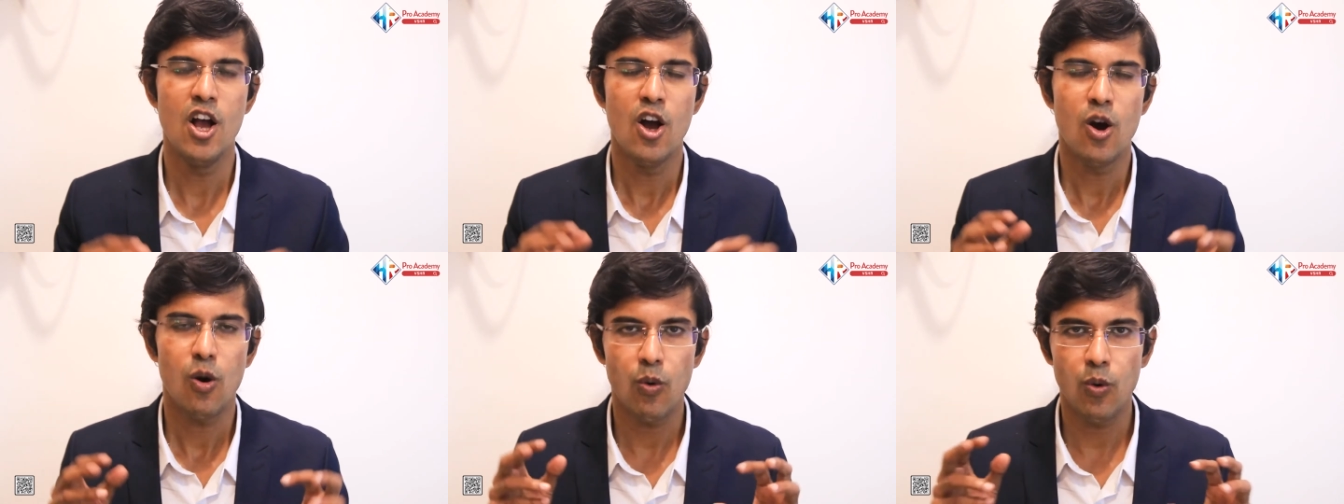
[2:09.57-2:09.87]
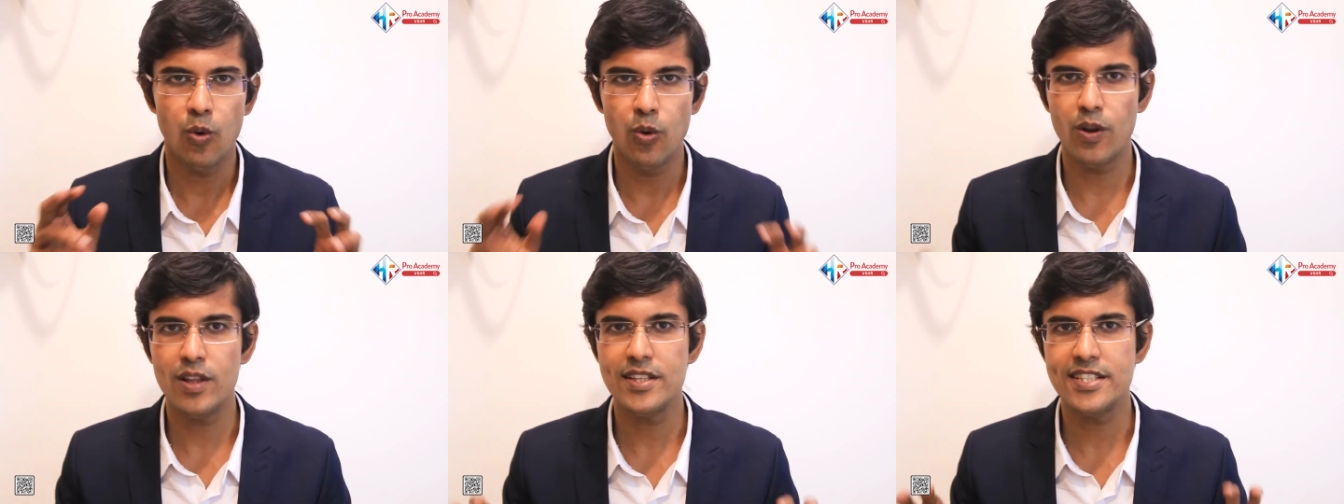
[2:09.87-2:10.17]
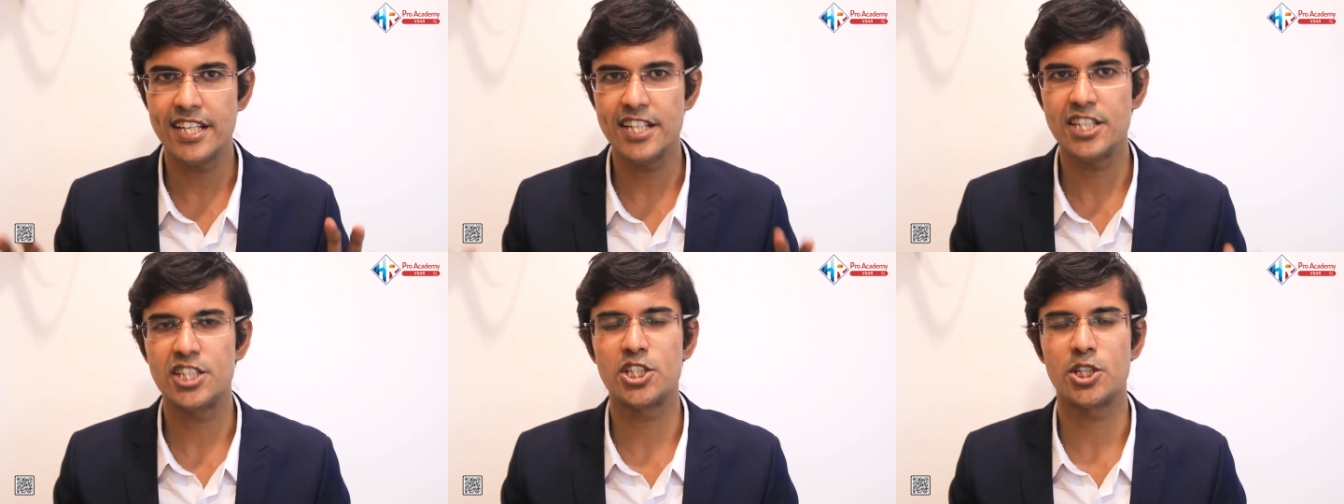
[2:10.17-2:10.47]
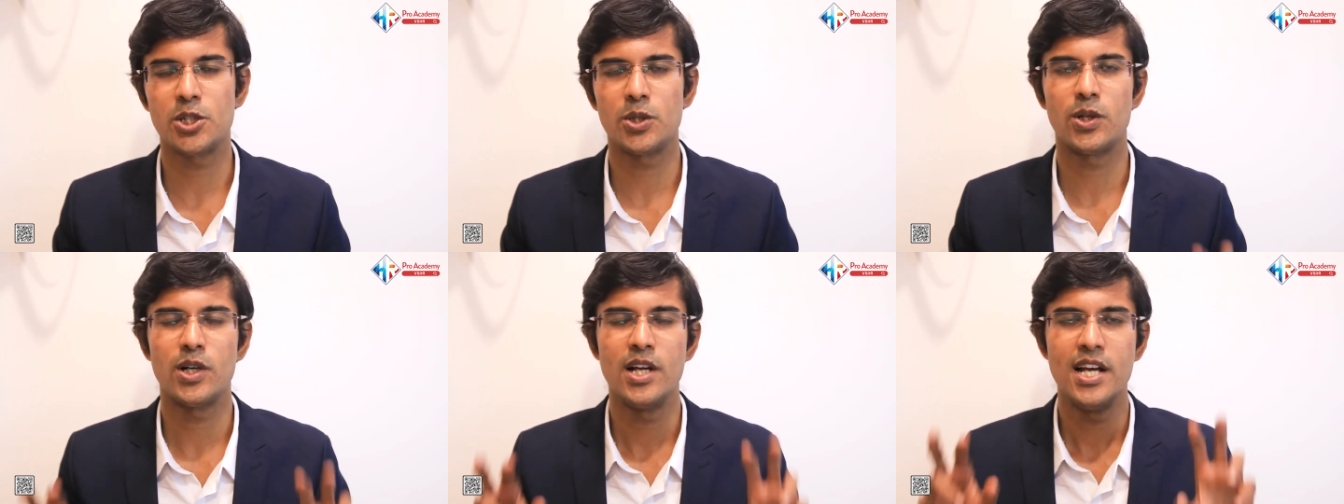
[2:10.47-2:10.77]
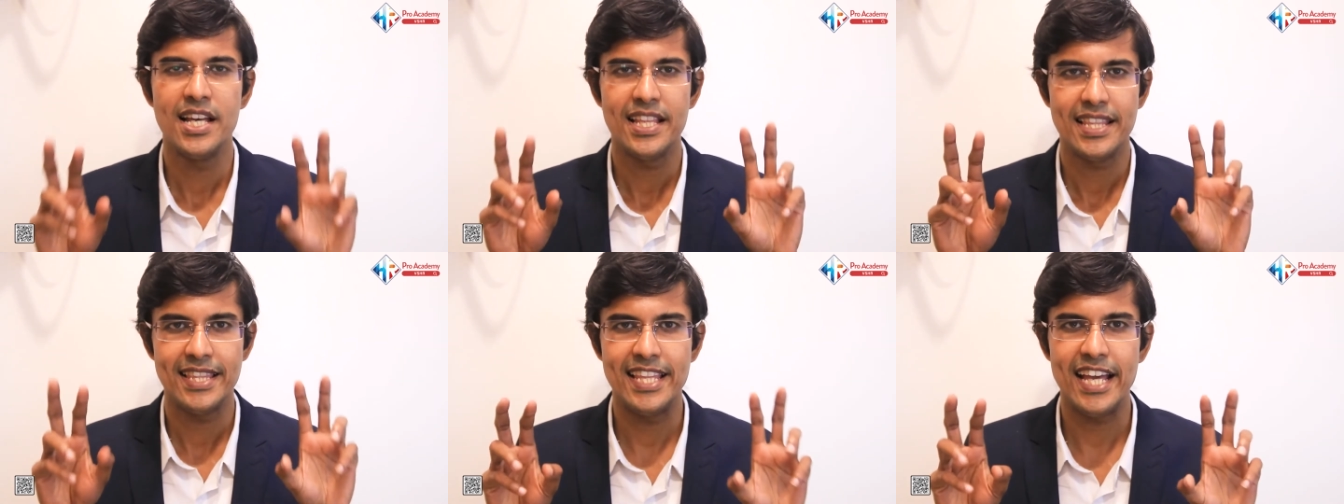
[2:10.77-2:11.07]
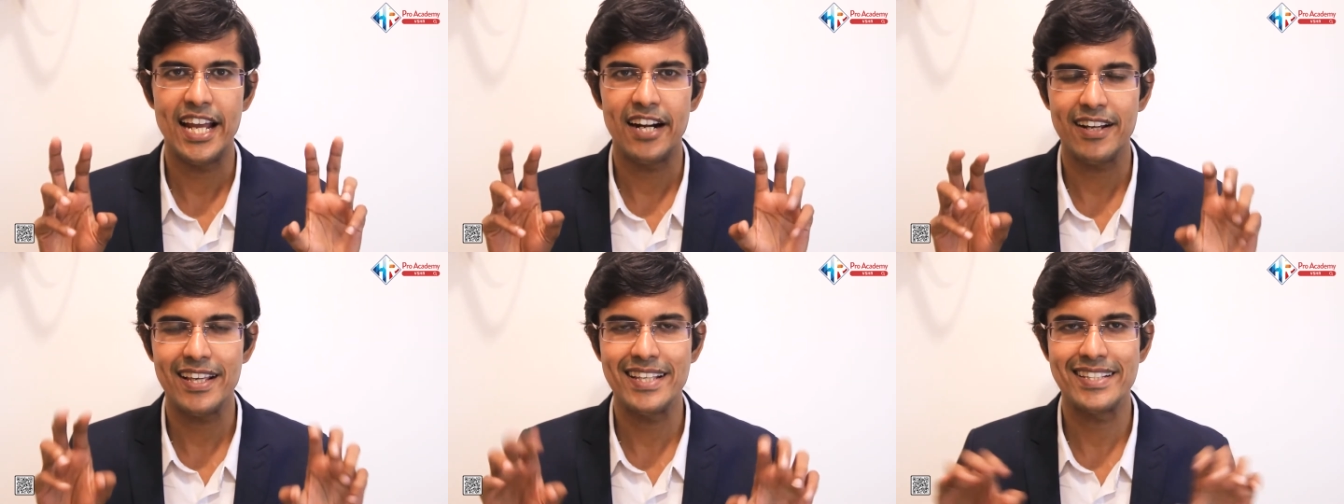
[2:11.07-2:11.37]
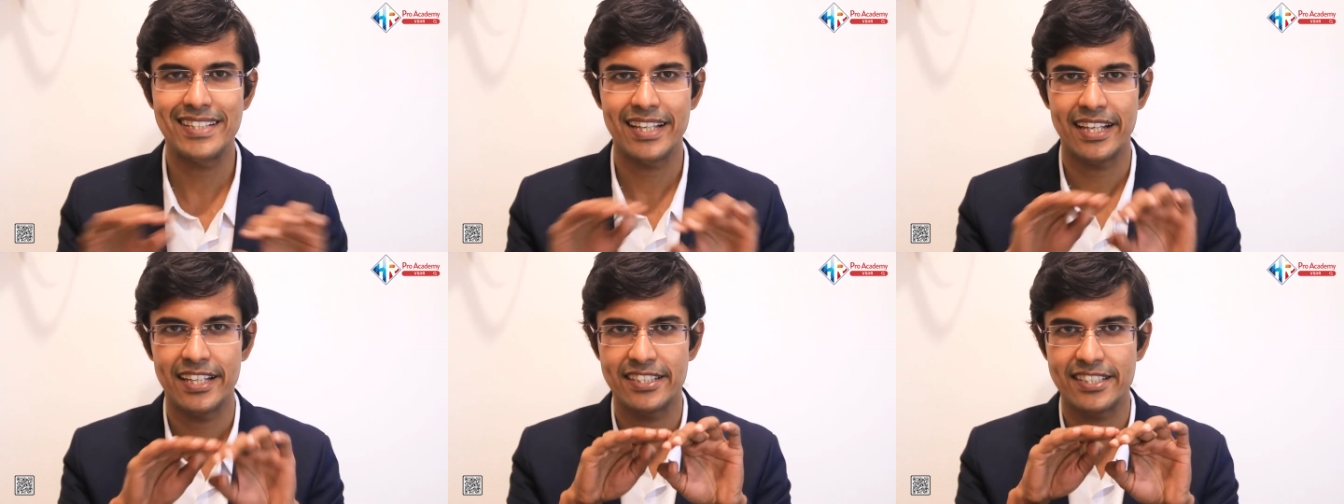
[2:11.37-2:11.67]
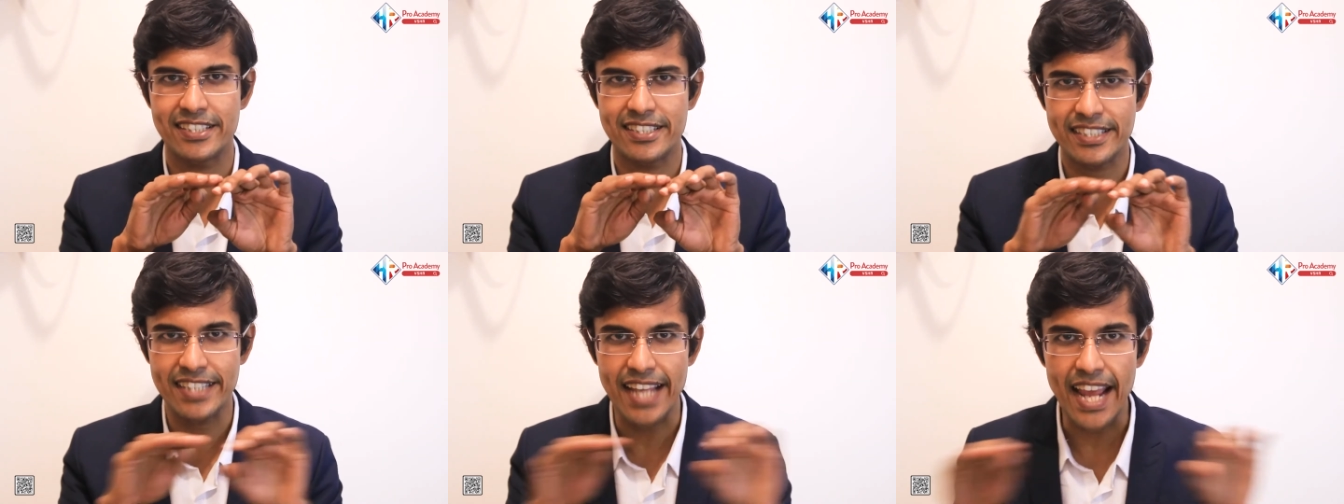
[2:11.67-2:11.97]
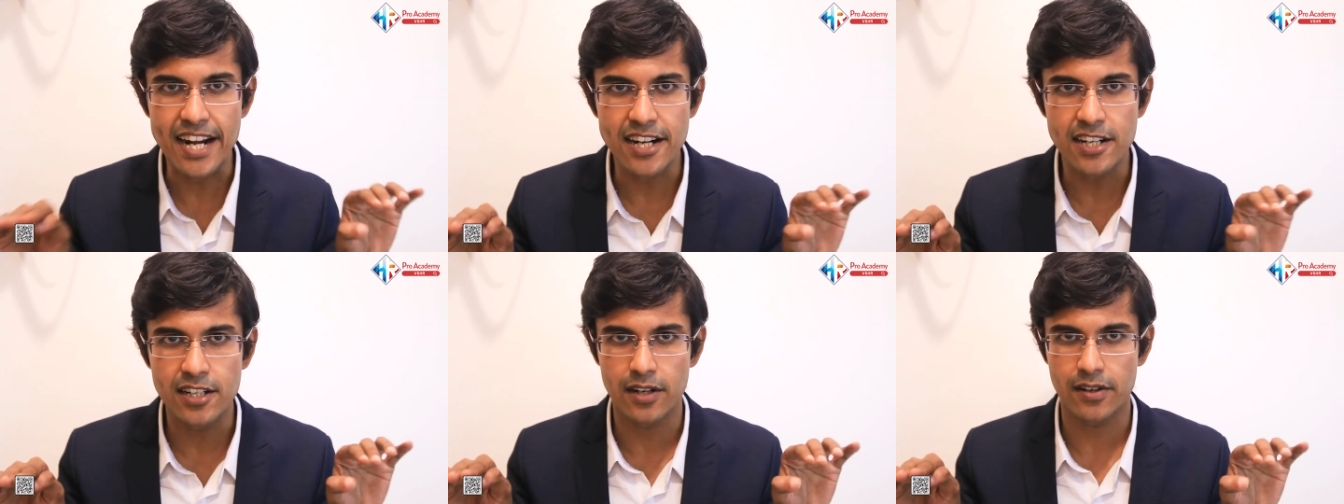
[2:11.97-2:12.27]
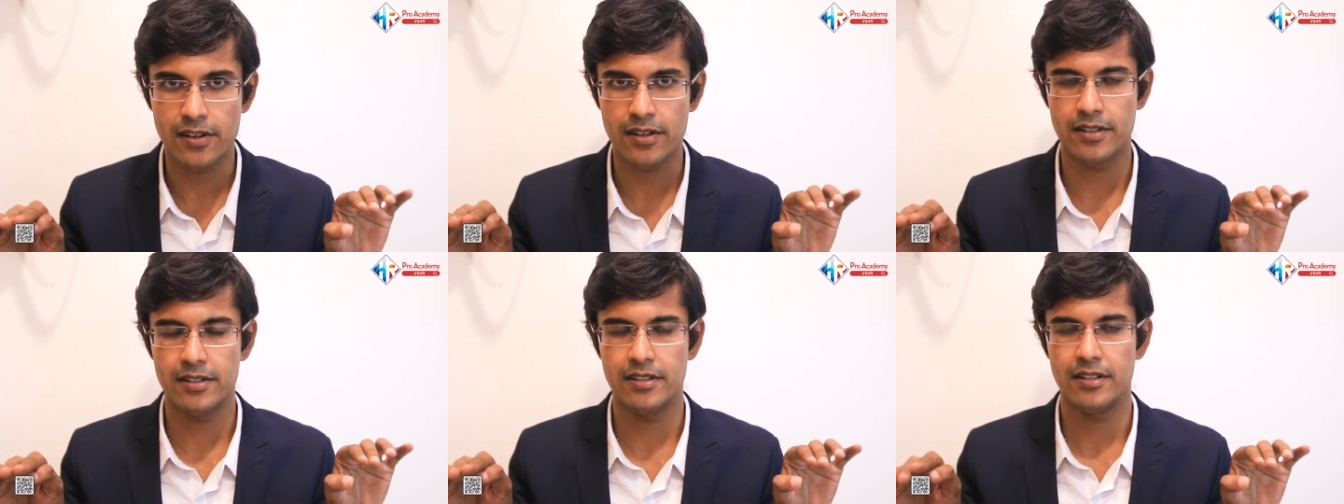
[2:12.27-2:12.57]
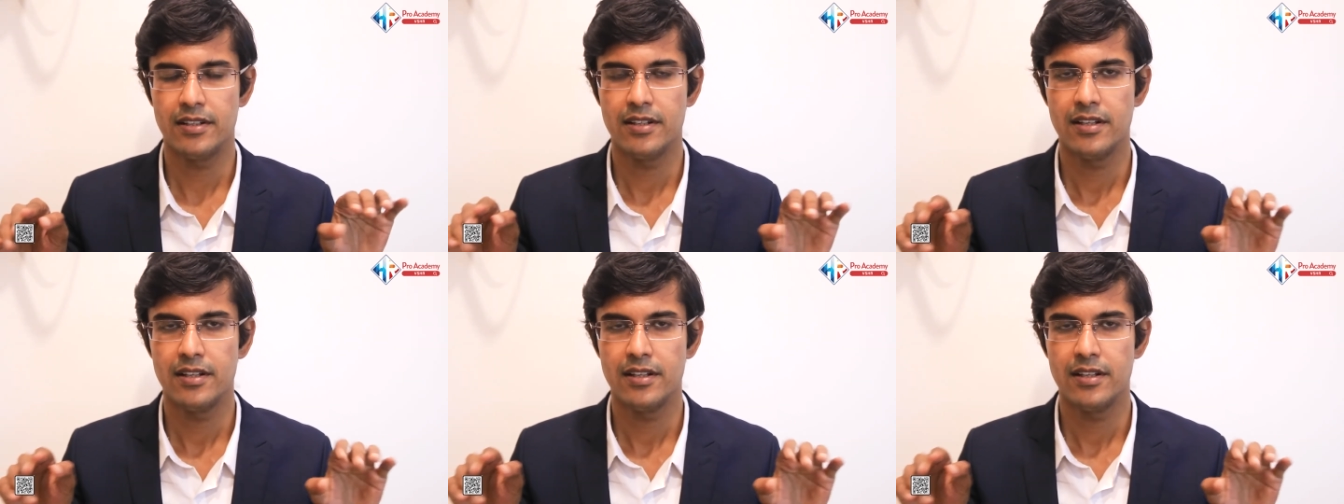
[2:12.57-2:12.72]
always ensure there is a standard,